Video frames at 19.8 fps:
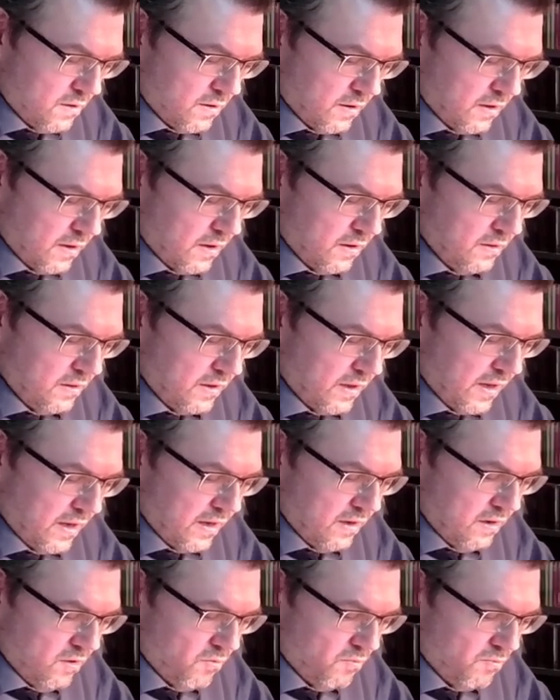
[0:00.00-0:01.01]
and then
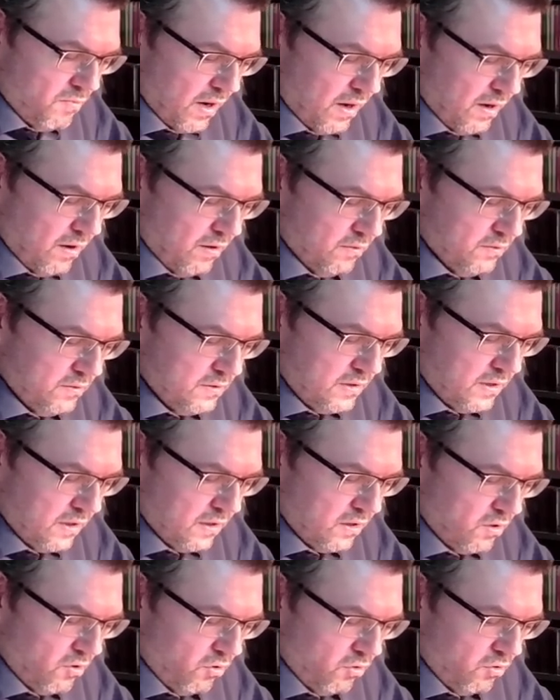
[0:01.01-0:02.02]
you mount the
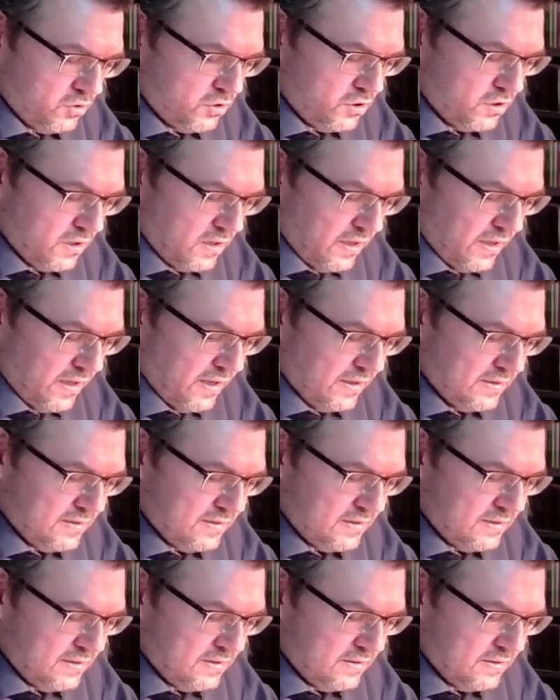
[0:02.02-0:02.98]
gauge glass